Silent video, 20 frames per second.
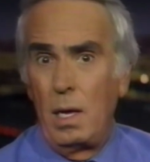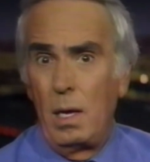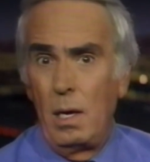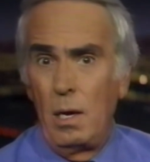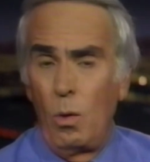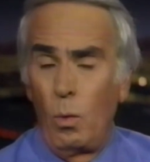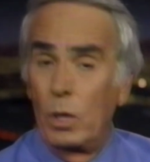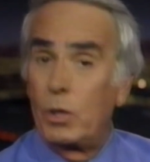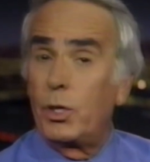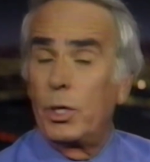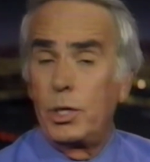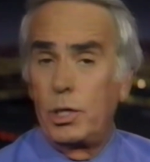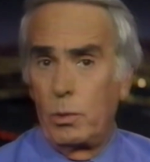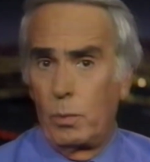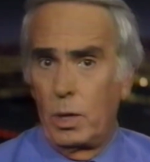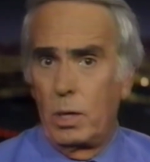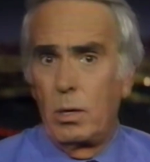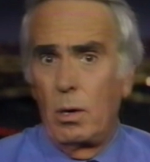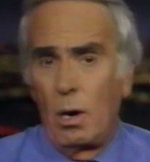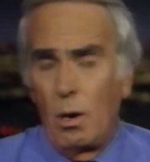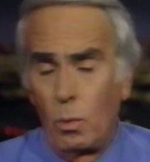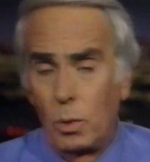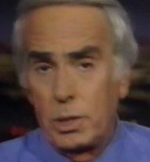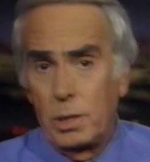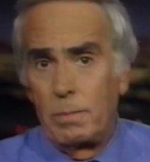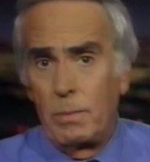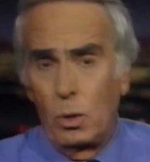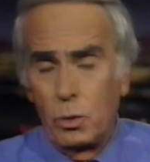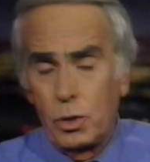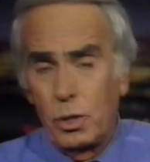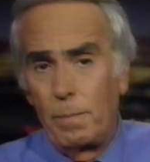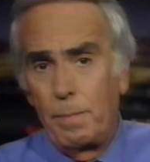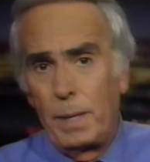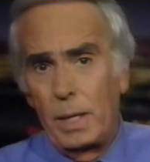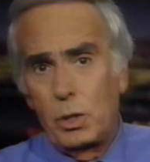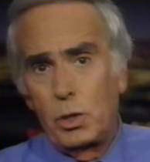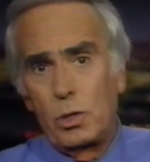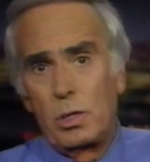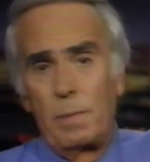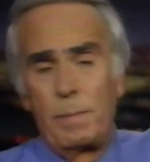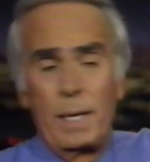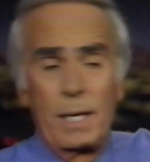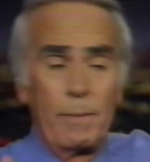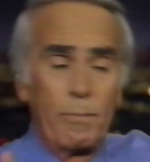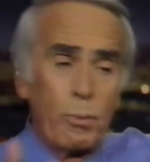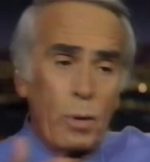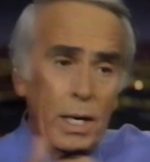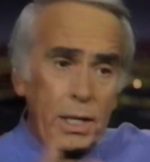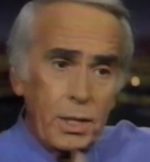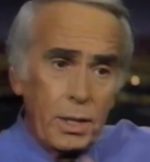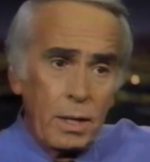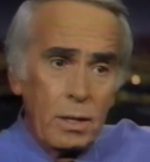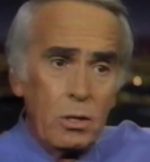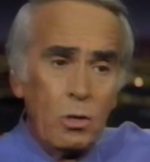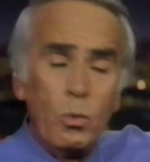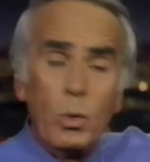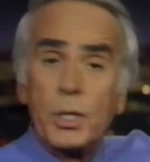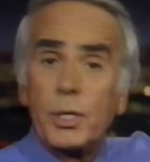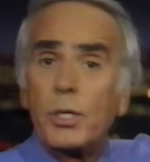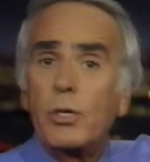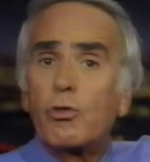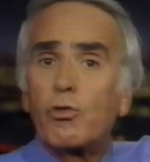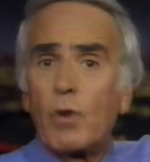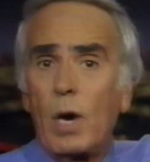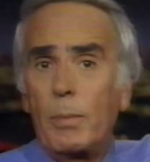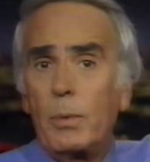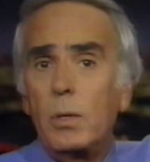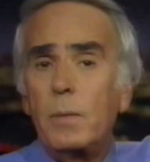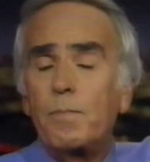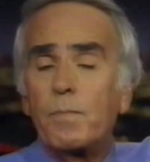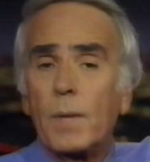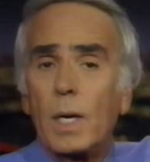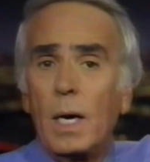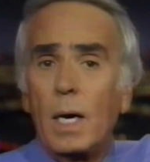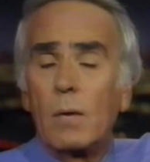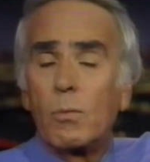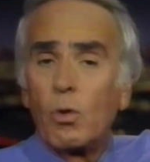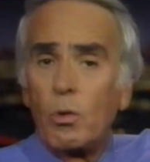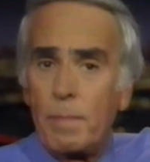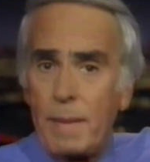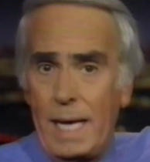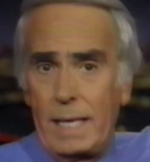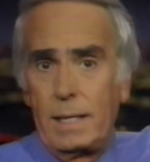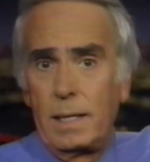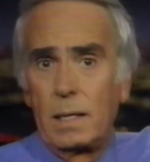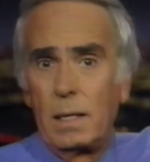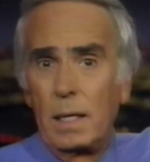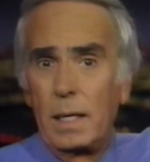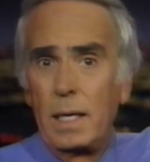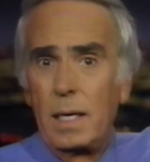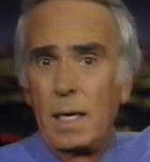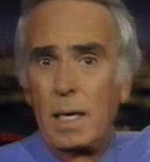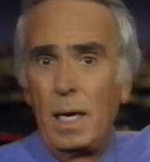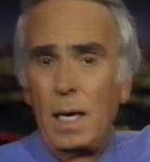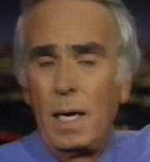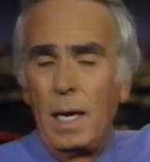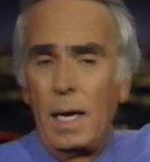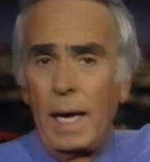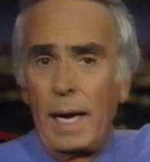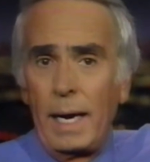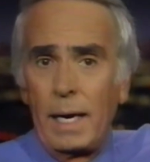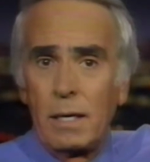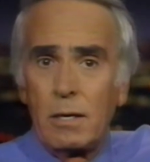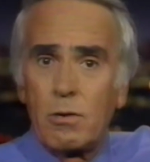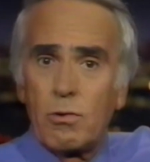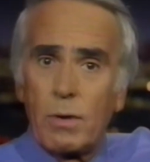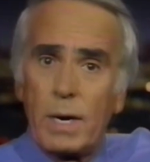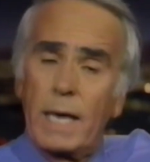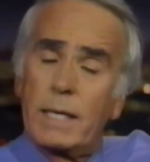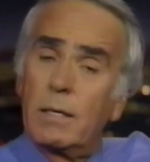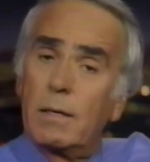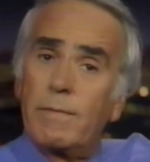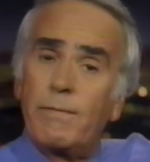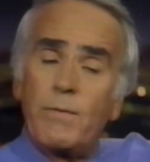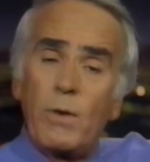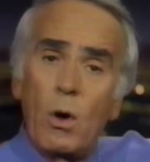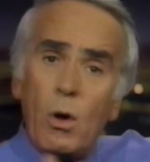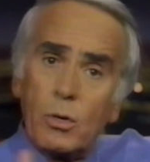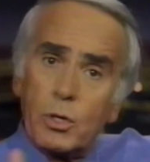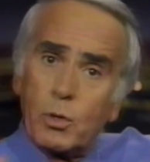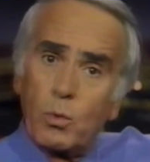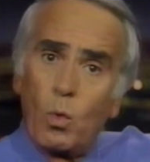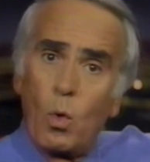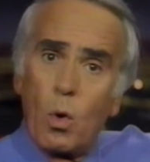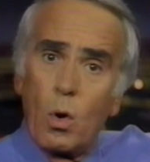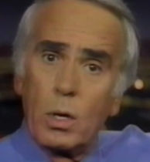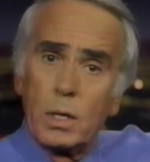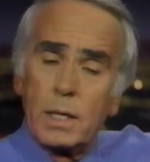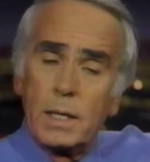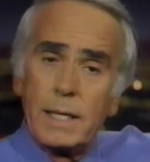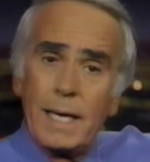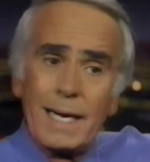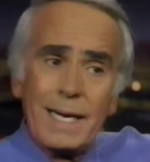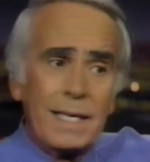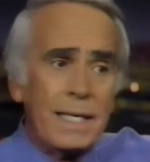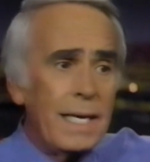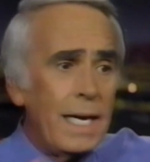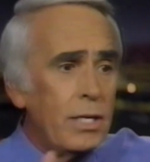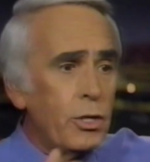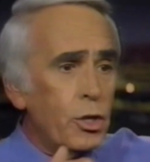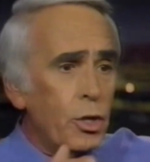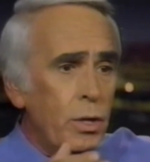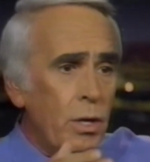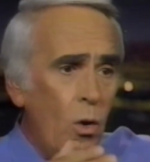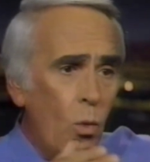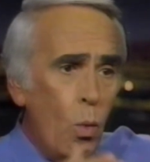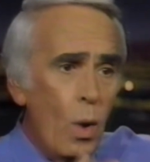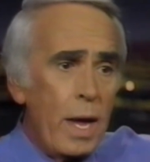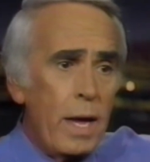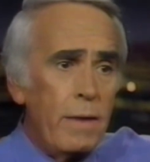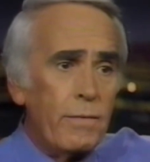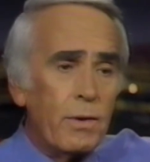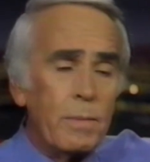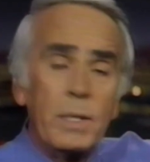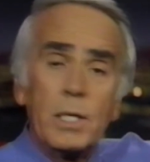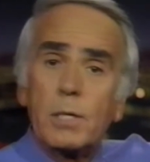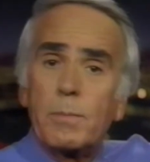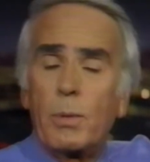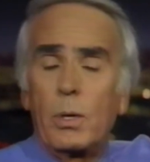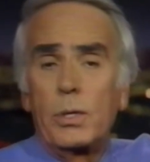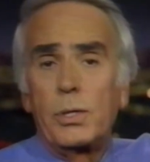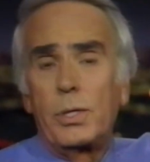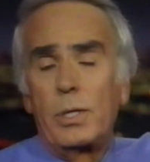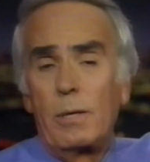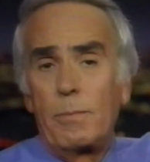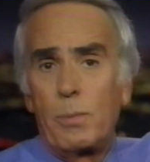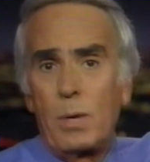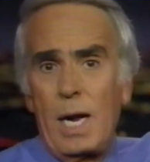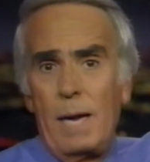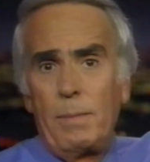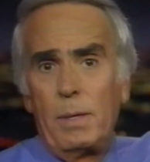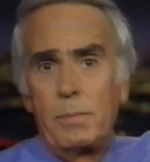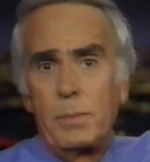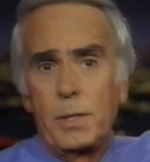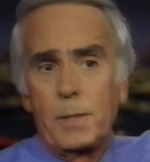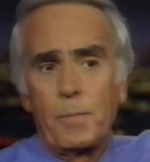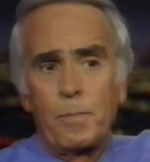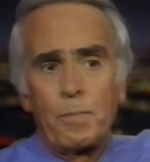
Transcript: which, as you recall, was a motion picture about a president who was in trouble romantically and created a false war to take attention away from his personal problems.